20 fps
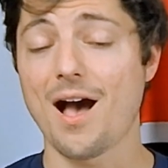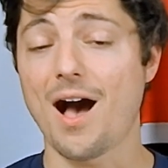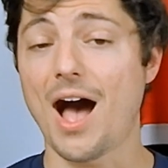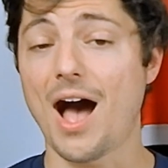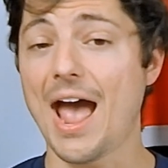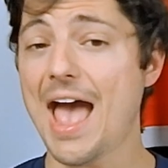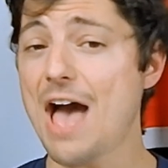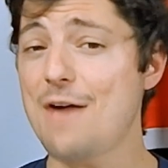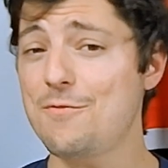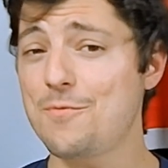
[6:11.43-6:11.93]

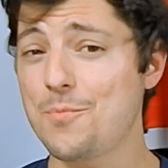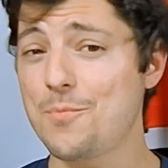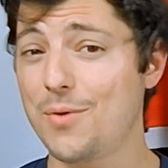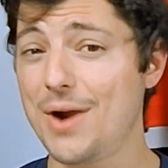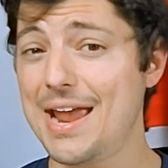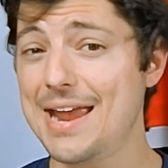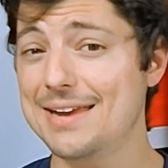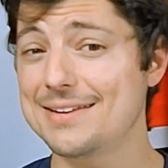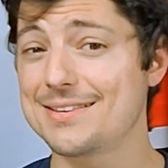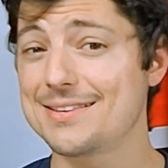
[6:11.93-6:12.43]
I have him
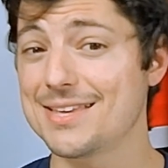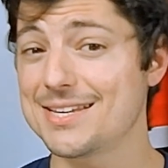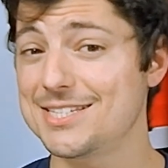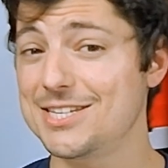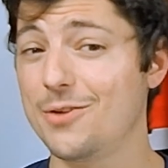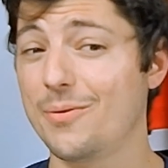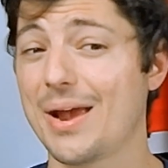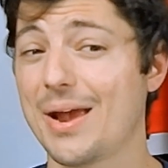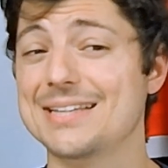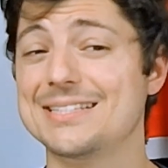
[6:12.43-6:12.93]
ranked this
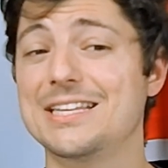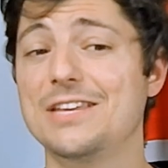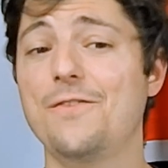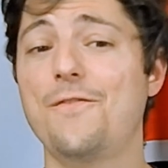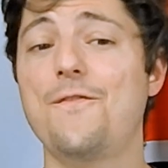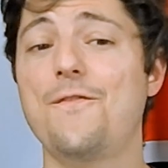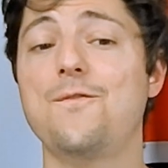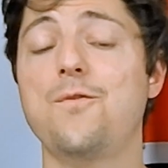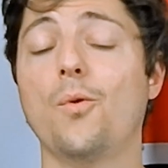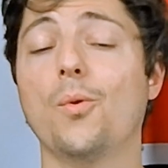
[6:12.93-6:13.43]
year as the
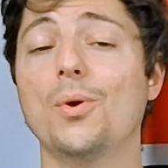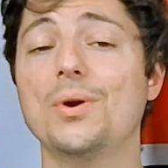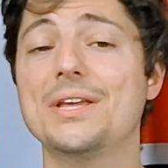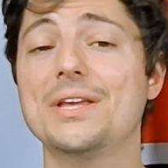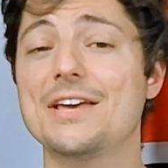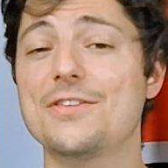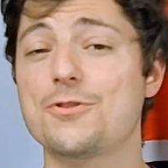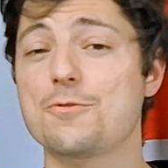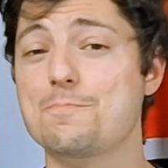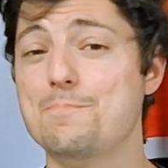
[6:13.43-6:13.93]

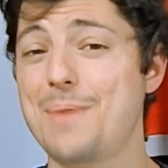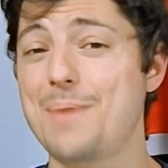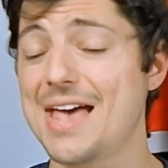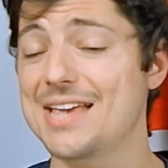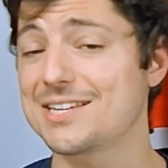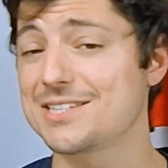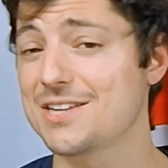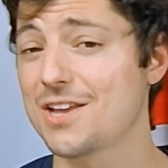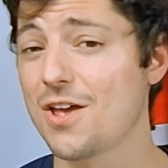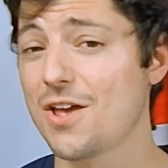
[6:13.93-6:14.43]
40th
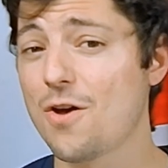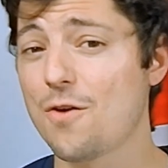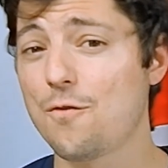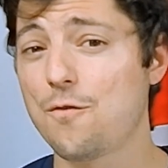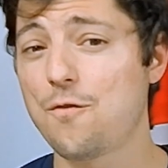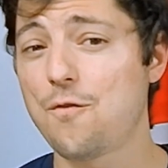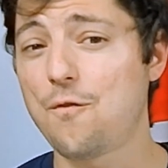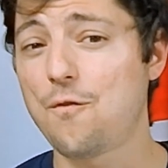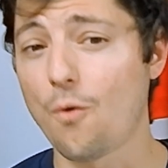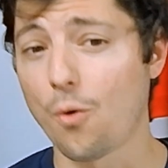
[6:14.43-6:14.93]
best
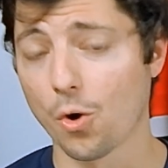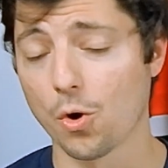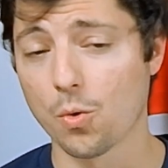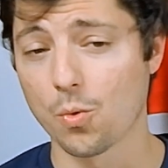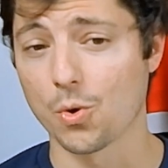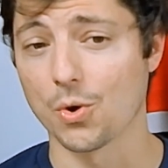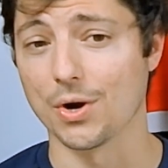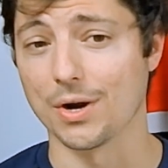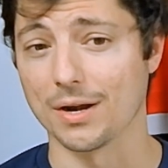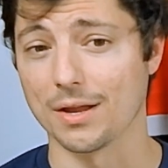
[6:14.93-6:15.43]

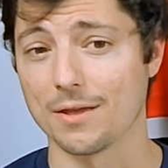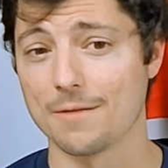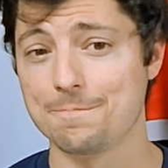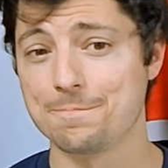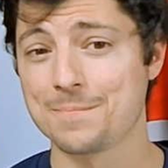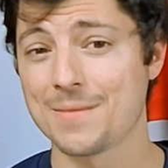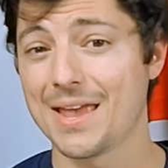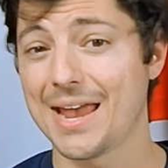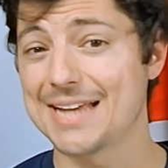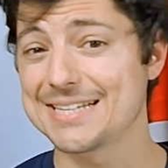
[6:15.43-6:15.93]
forward.
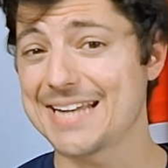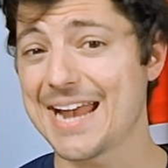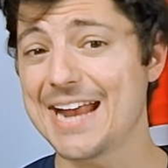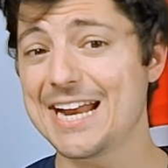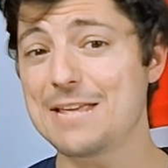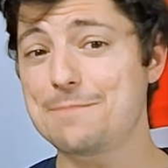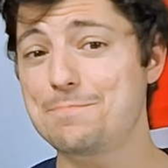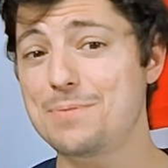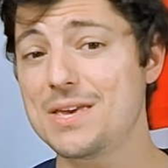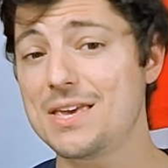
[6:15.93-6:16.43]
His
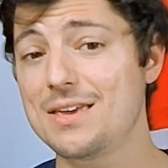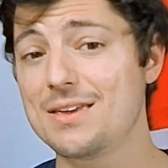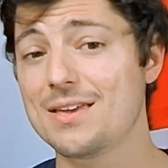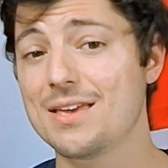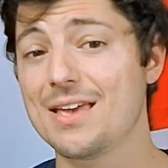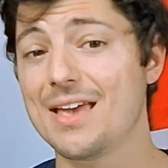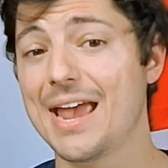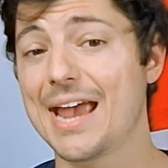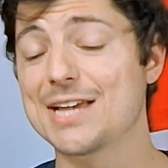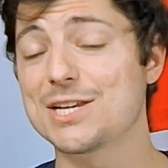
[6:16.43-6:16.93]

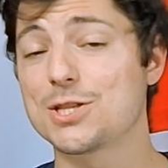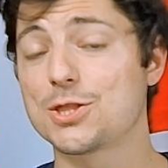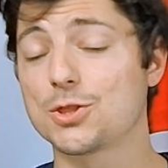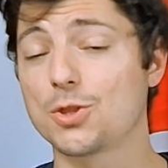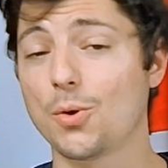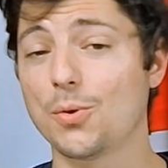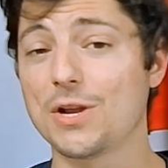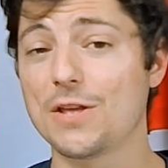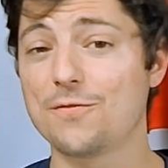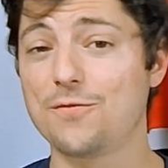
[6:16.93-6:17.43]
ADP is
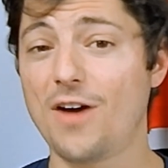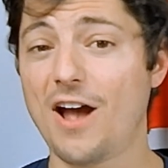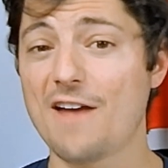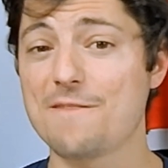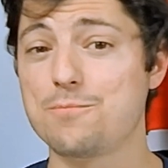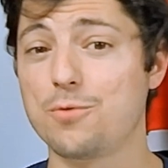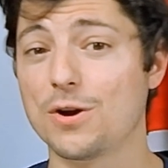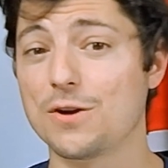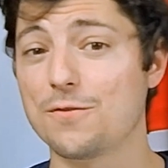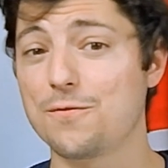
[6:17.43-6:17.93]

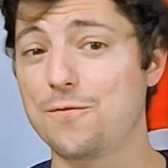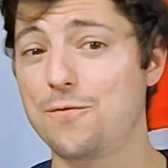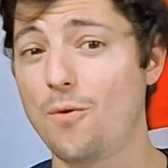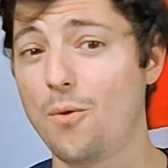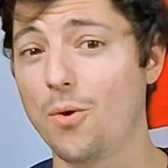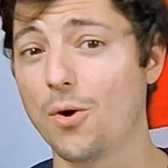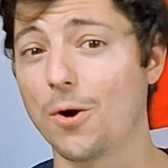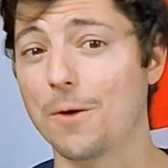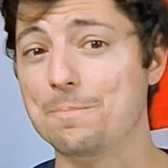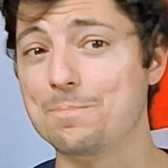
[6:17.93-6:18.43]

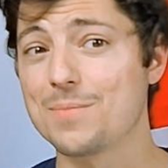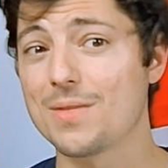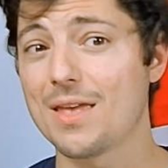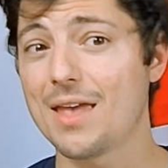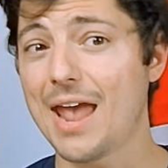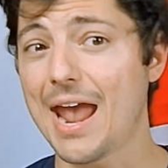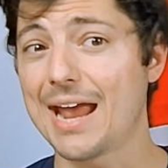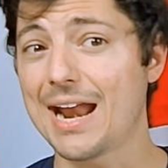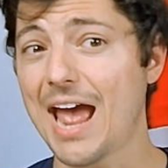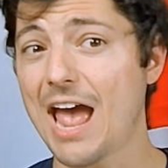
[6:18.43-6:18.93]
35.4,
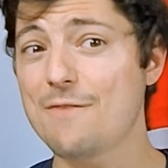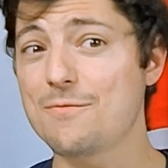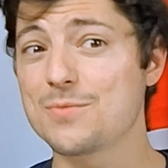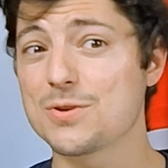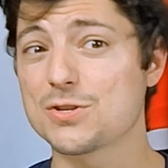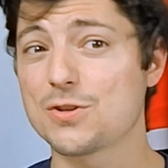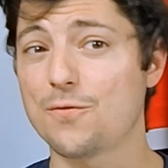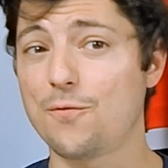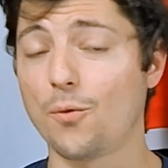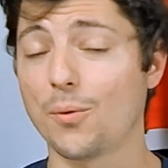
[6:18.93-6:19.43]
and I have him
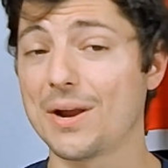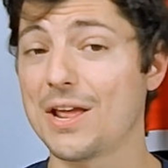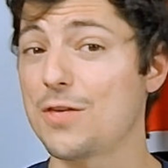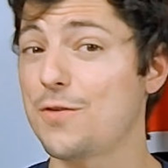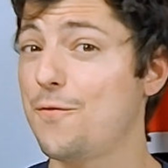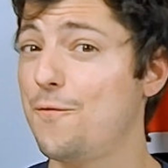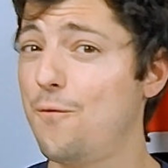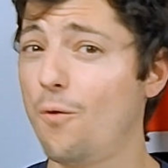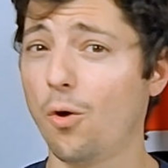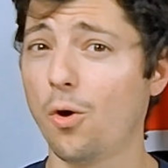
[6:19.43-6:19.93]
as the
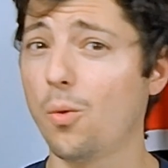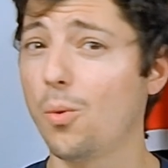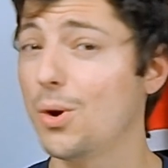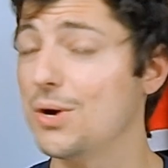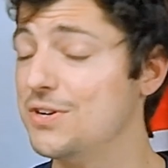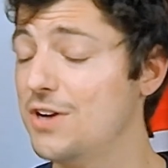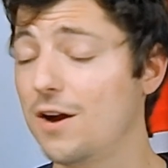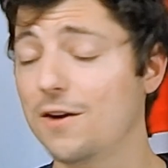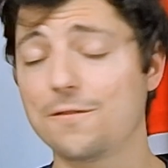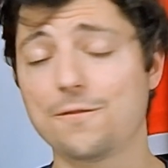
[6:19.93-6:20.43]
40th
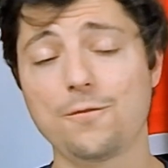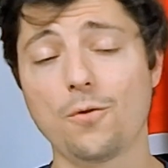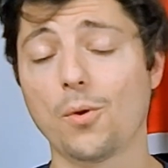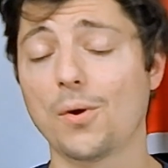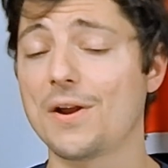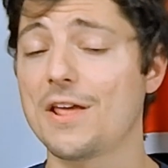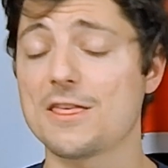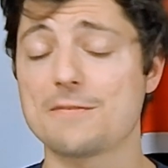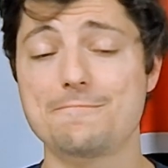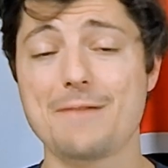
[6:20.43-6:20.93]
forward, not
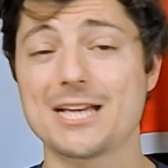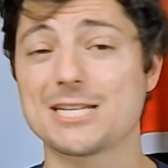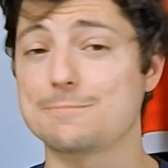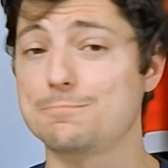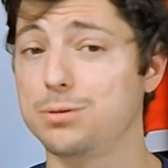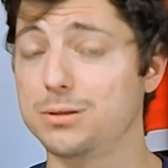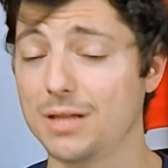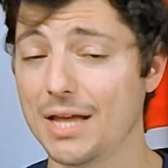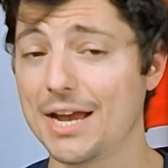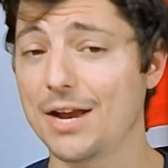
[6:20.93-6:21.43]
40th
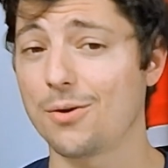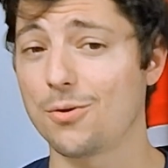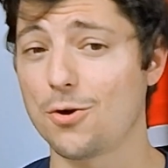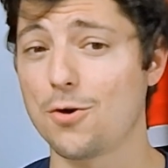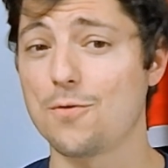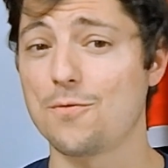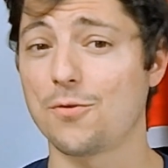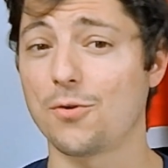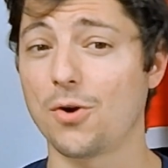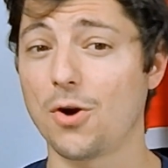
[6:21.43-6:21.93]
best player
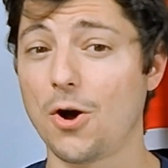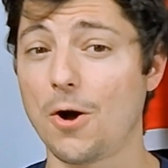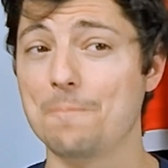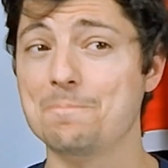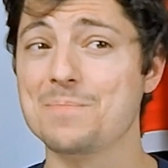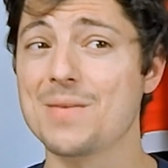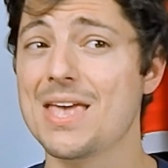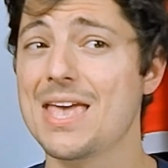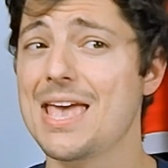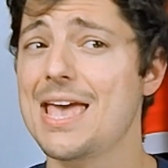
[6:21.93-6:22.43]
overall.